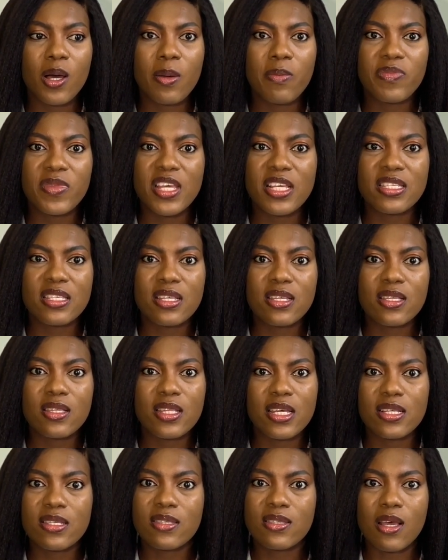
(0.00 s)

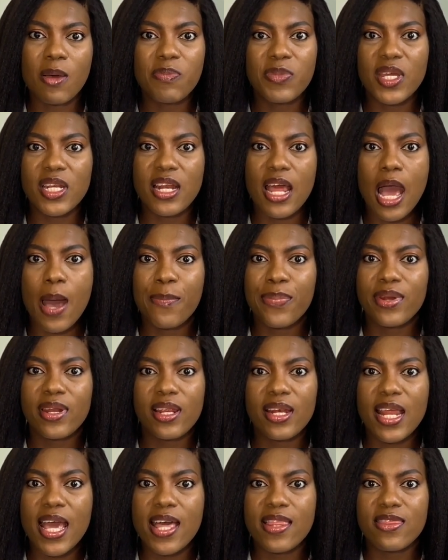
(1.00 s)
there's something happening
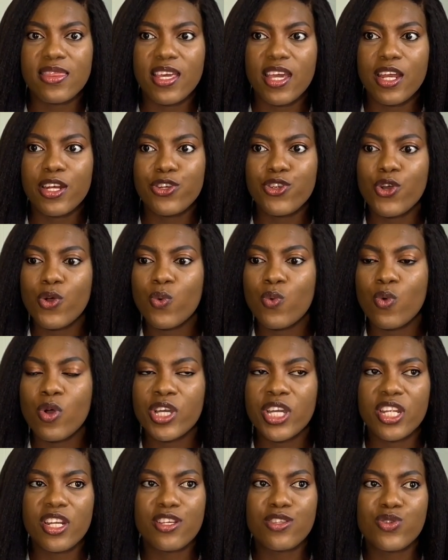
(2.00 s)
and then you're
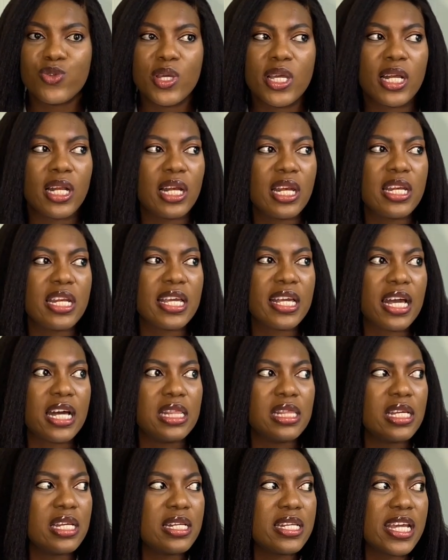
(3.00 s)
walking into a clinic and
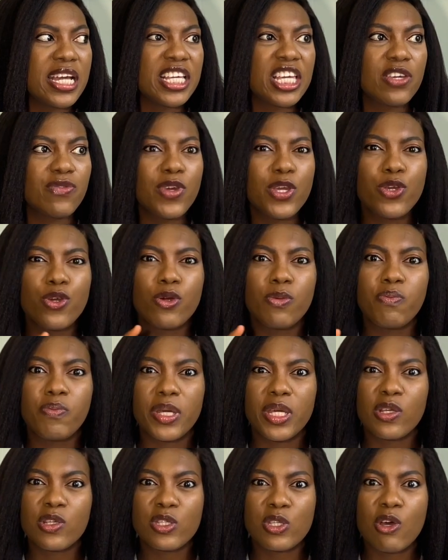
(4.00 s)
then they're giving you
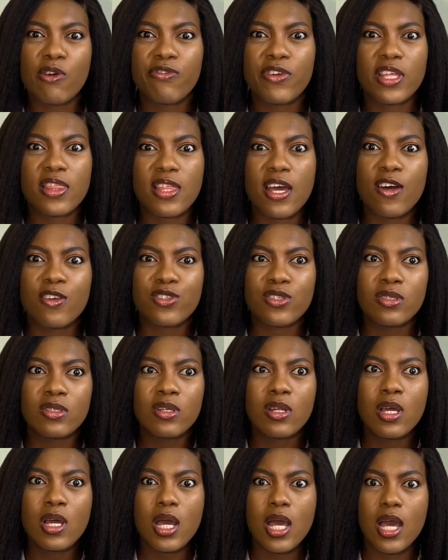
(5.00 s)
bills of 1,000
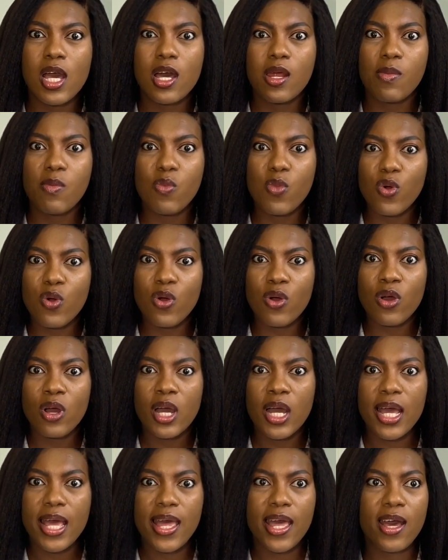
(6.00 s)
and more,
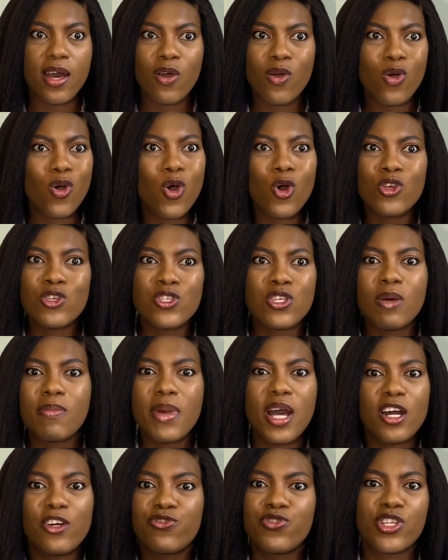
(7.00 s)
or some
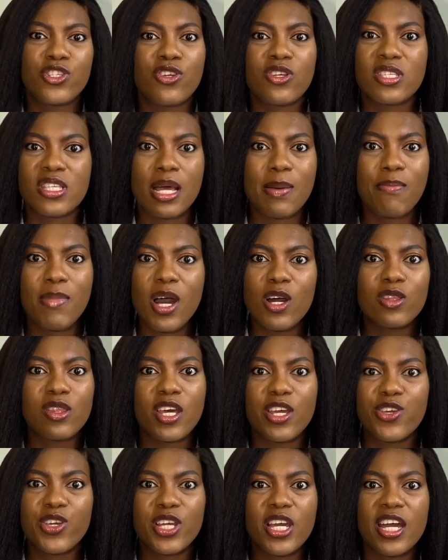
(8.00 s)
outrageous amount that
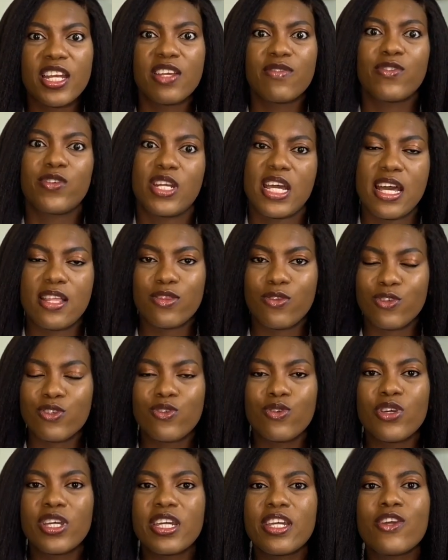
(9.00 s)
you can't even handle.
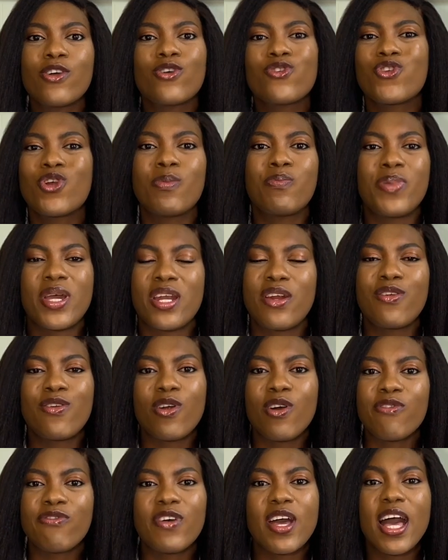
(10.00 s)
So you're better
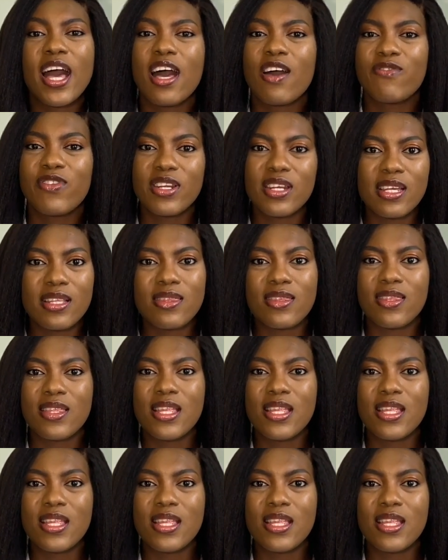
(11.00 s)
off having it